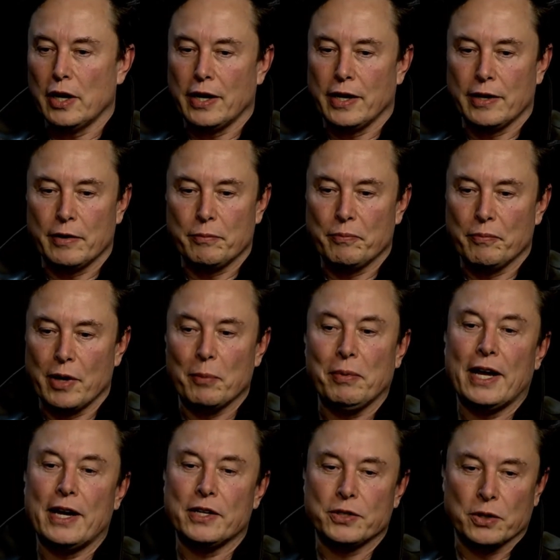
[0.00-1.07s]
uh,
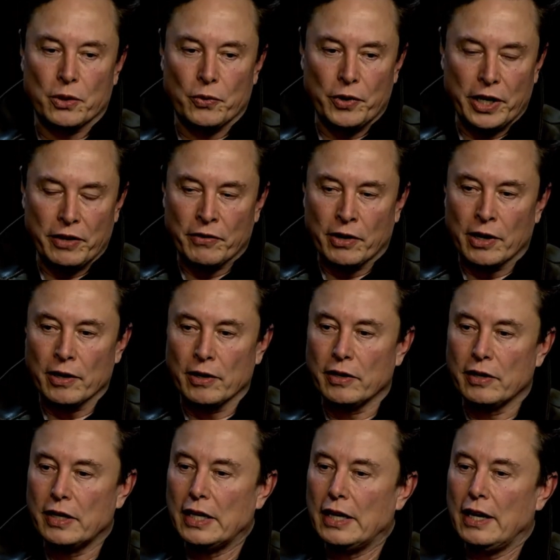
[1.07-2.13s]
apply it to a three D
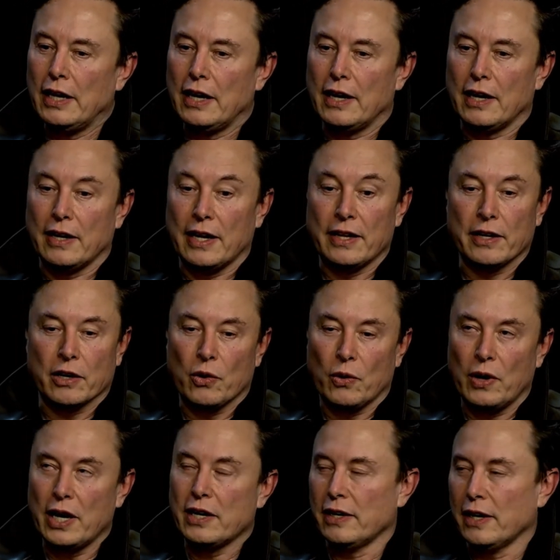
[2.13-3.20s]
model, uh, and then
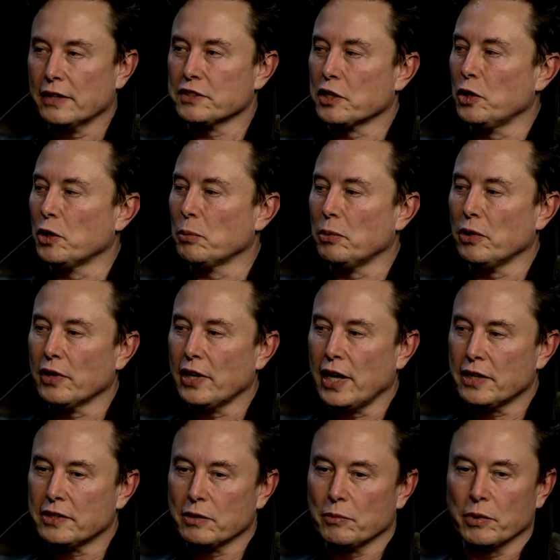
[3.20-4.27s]
create an executable
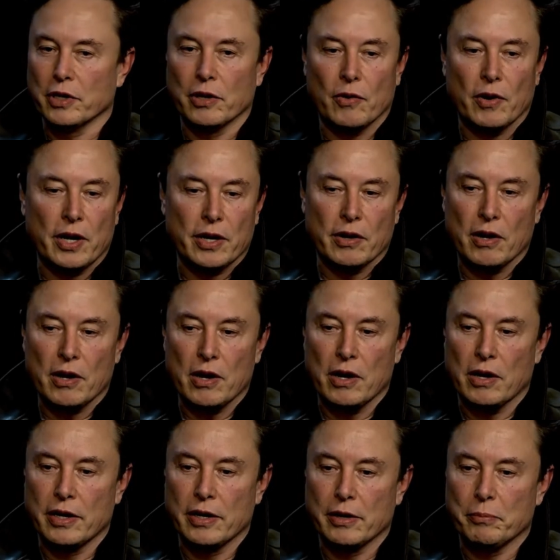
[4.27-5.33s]
that someone can run
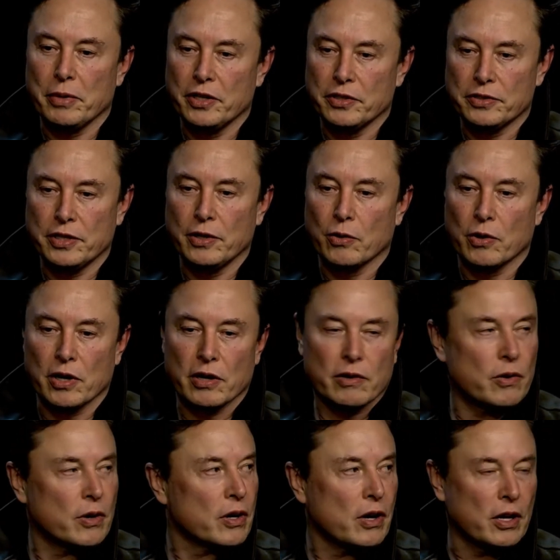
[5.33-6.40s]
on a P C or,
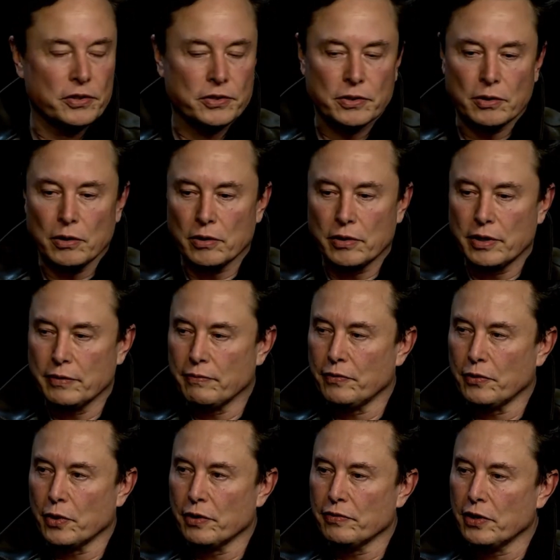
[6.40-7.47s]
or a console or a,
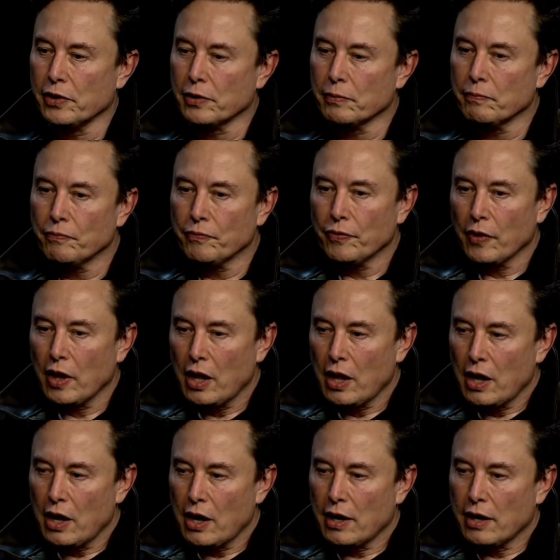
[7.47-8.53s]
or a phone.
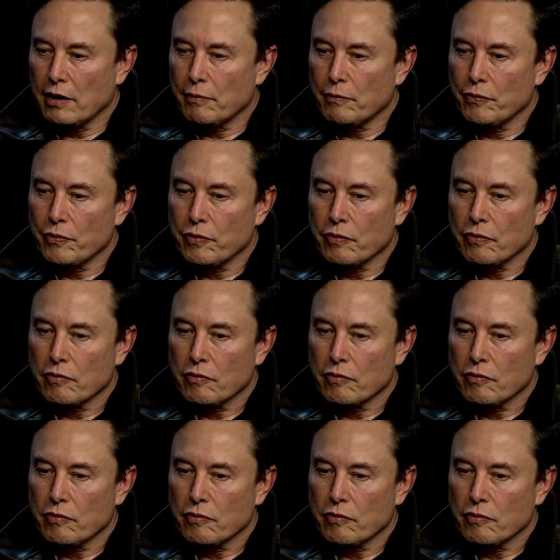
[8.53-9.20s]
Um,